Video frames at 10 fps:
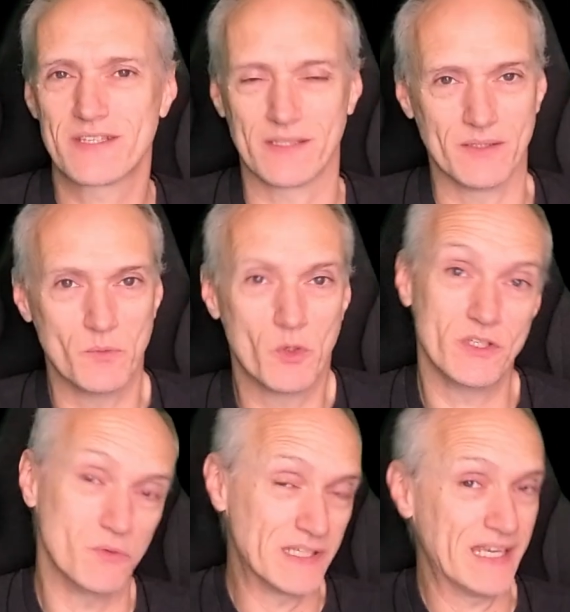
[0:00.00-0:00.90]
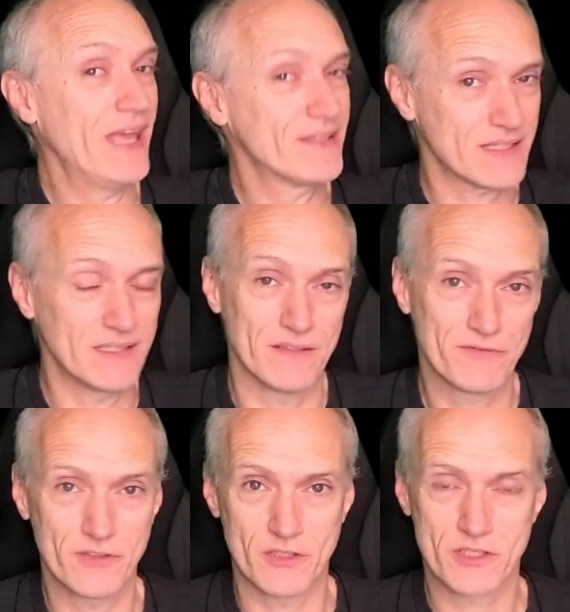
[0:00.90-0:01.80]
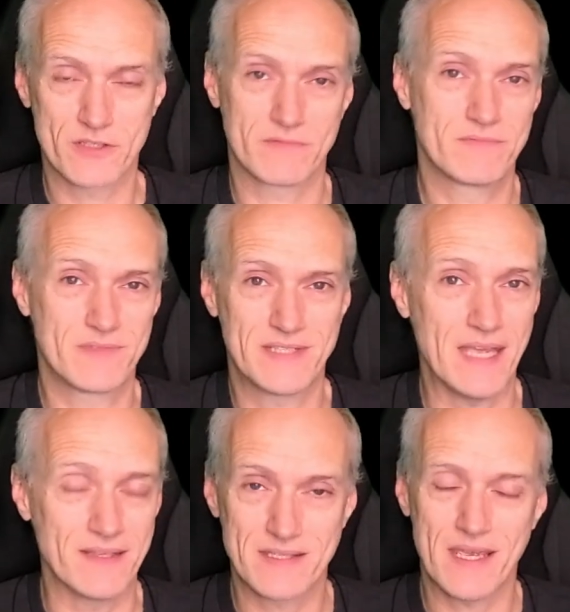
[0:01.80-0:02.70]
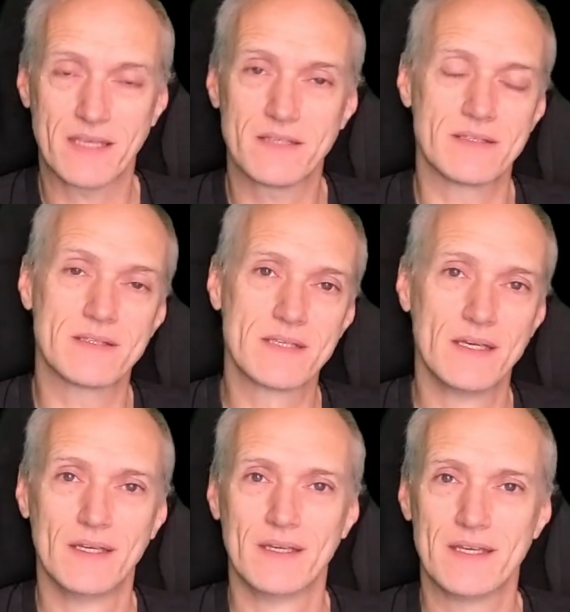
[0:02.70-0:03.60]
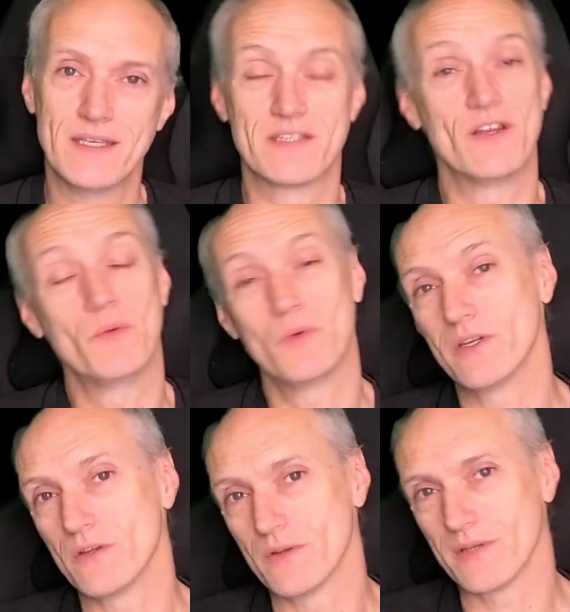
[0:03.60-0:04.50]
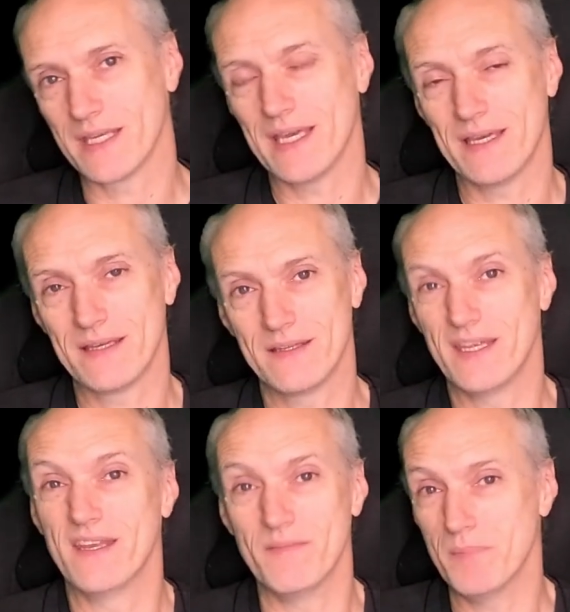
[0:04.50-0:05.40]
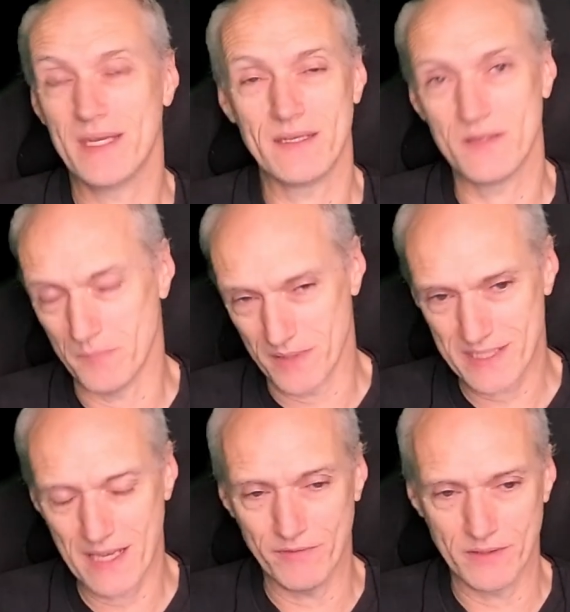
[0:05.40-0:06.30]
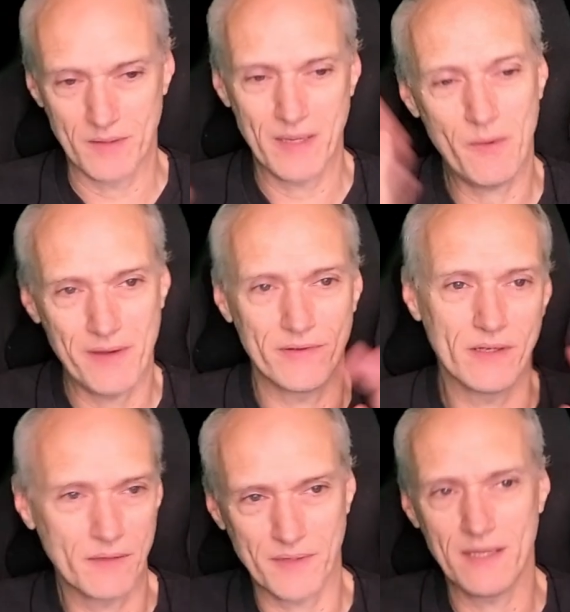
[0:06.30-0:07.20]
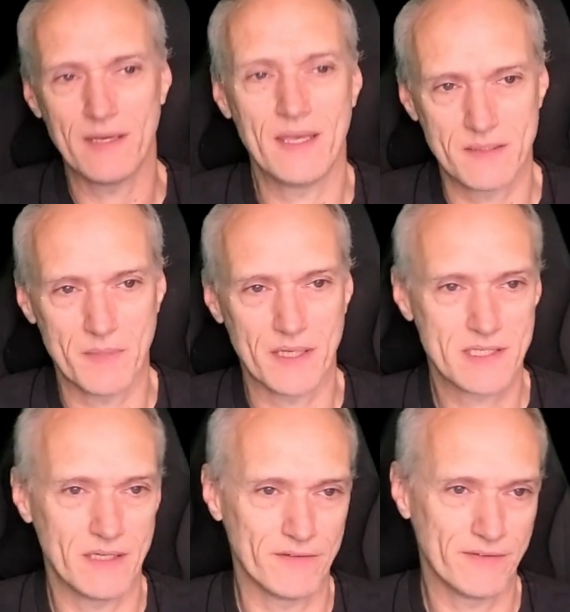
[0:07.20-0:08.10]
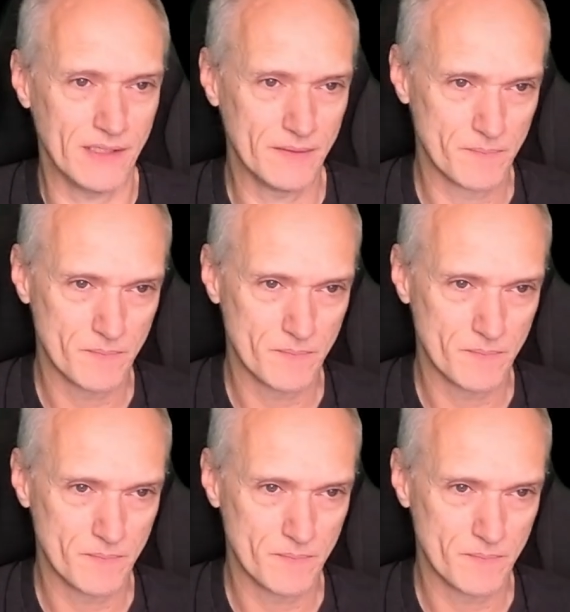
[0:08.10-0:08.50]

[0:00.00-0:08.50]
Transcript: What you get in the first 10 seconds is not what you're going to get in minute number 7. However, I'm getting ahead of myself here.